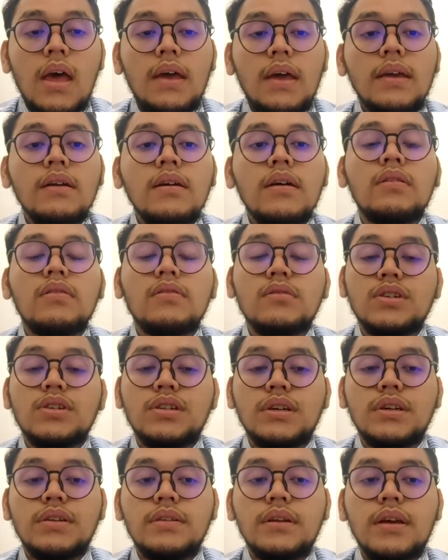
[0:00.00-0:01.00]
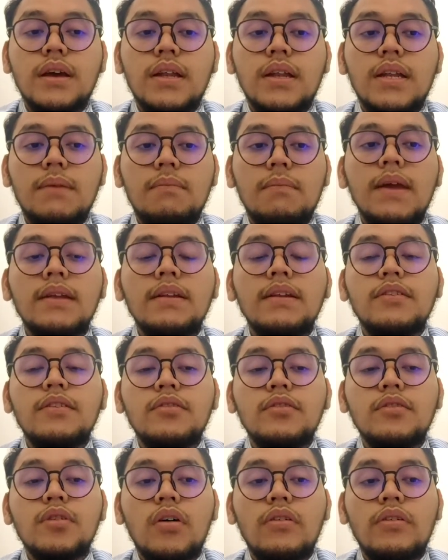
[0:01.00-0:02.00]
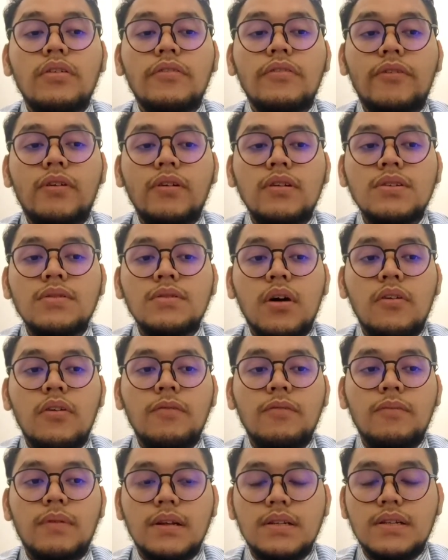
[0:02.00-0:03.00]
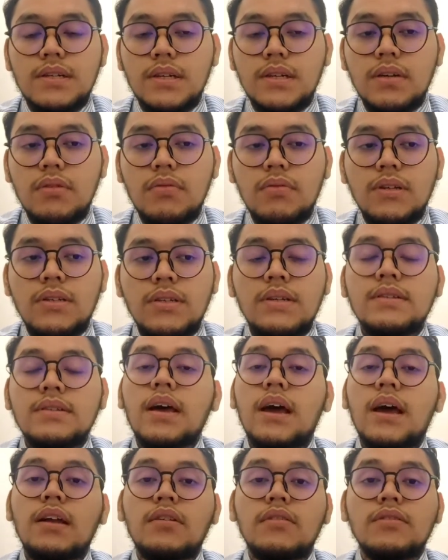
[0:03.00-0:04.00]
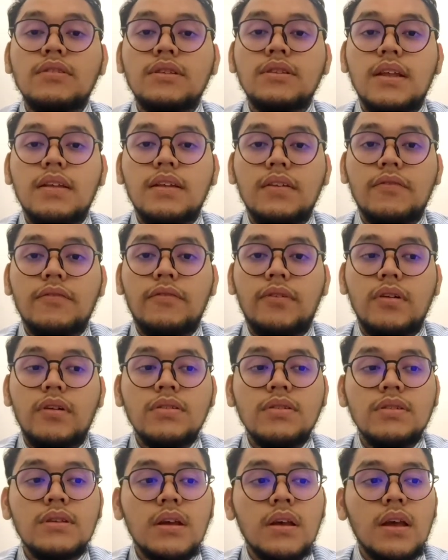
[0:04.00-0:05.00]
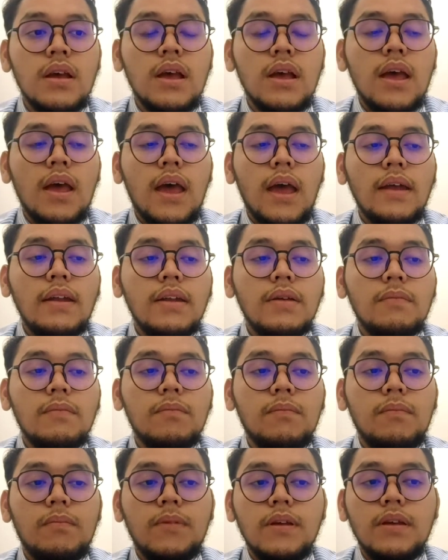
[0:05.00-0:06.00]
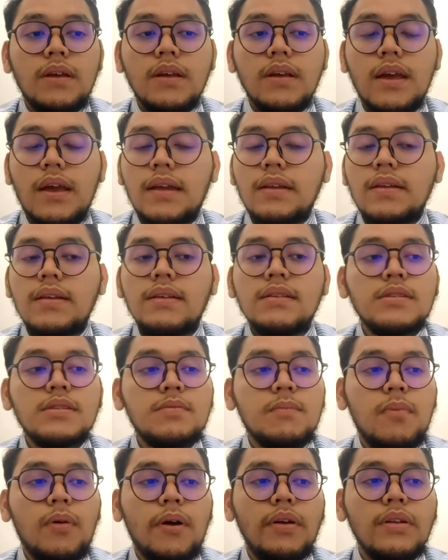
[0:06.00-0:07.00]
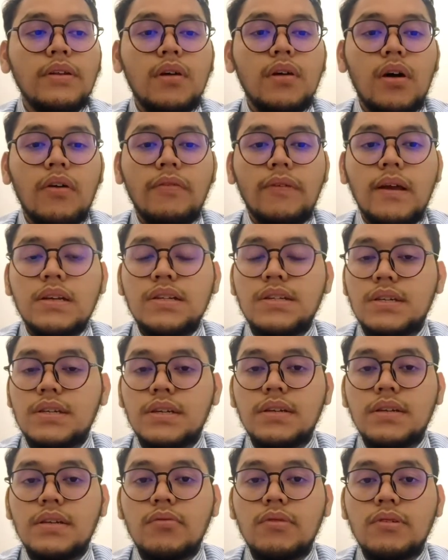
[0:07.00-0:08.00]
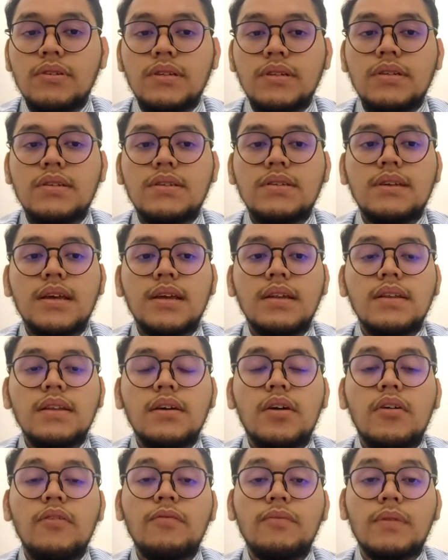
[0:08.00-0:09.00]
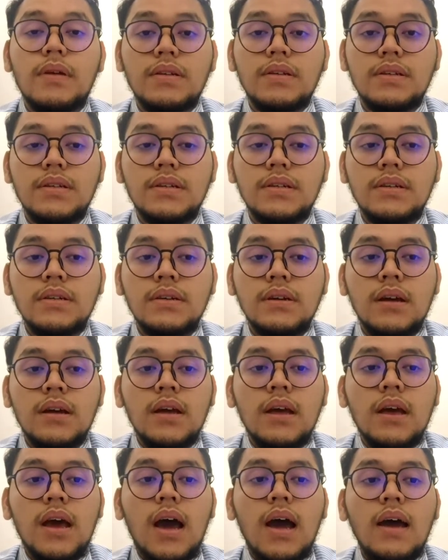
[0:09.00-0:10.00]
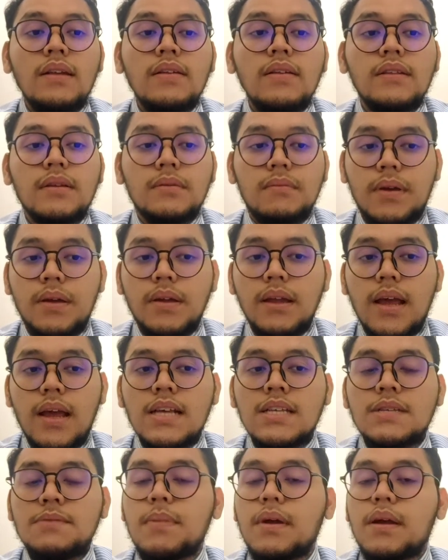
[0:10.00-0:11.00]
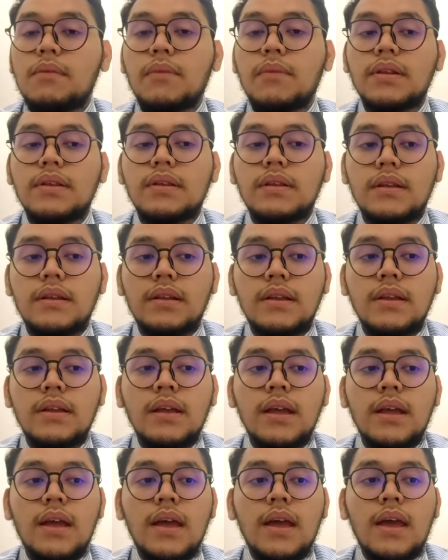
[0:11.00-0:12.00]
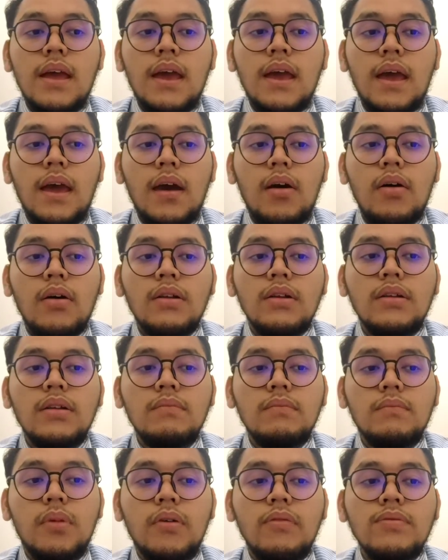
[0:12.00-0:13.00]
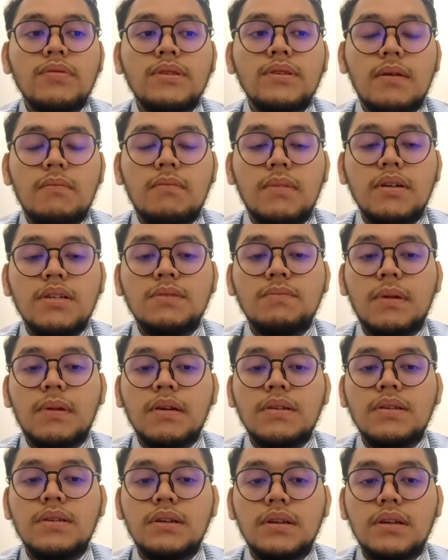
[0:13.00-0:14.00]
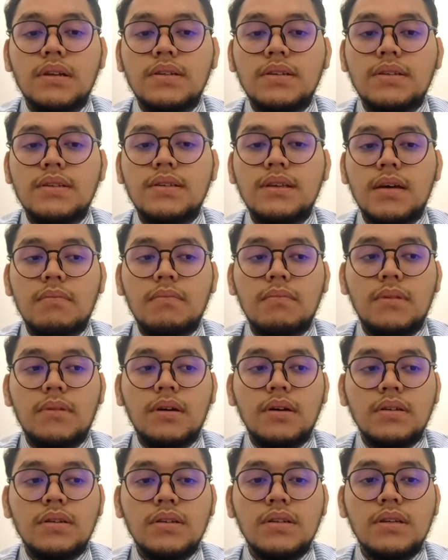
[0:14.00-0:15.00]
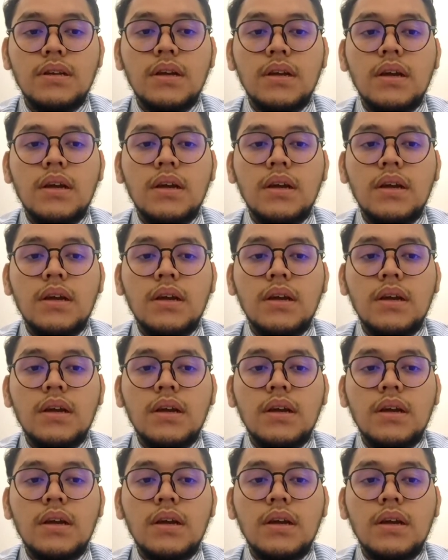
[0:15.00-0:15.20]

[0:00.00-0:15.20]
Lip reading: In conclusion, the magnitude of the force of pressure, which is hydrostatic force, and its point of action, which is the center of pressure, are determined experimentally on both submerged, partially submerged